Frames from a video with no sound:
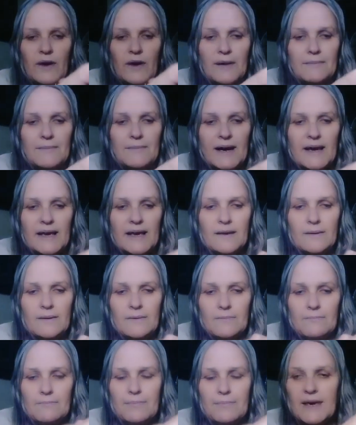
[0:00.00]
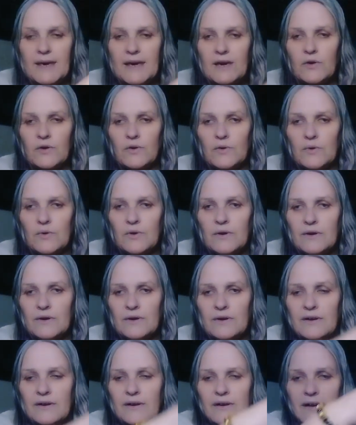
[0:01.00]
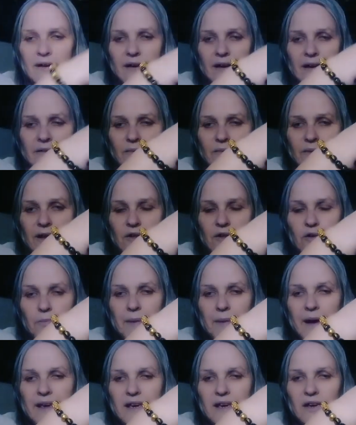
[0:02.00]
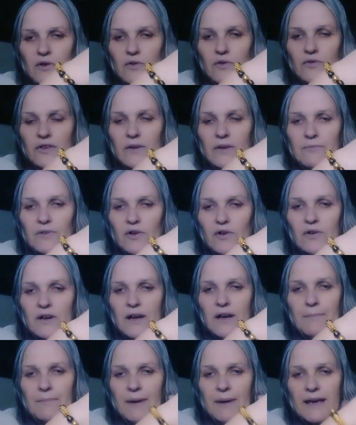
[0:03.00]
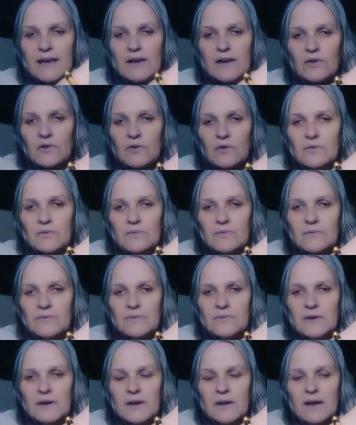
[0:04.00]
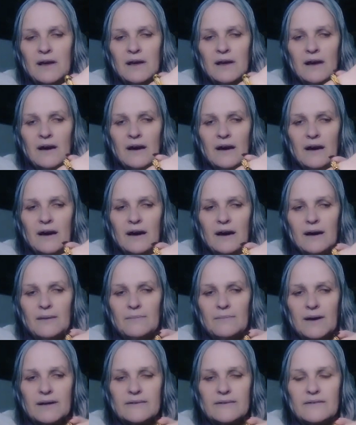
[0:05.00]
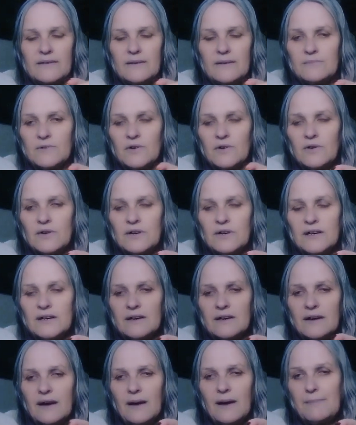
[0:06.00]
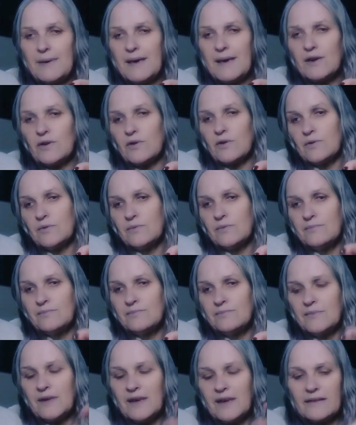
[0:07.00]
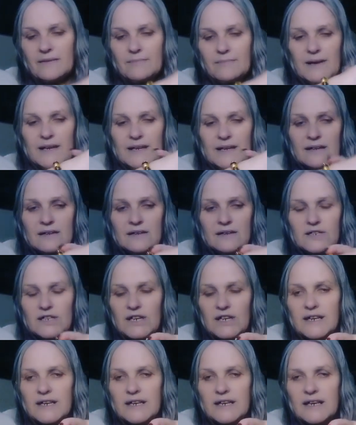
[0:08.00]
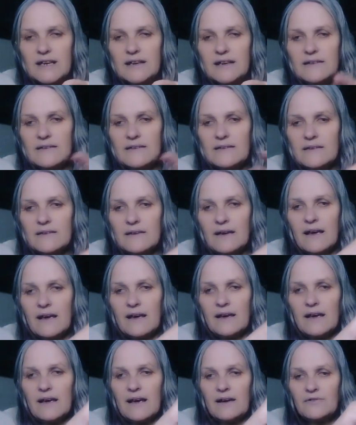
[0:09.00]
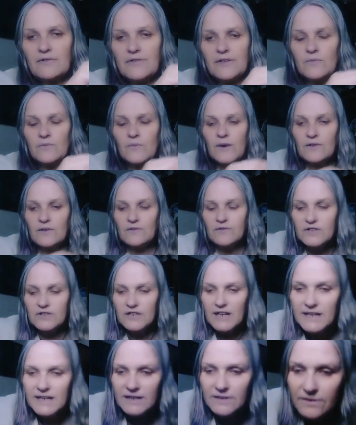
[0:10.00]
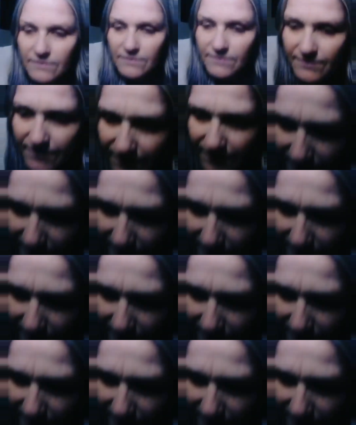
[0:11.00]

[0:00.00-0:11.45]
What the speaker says: wear my piku as well, or paiku. Some call it a paiku, and some call it a piku. It's my little Chinese health and wealth dragon.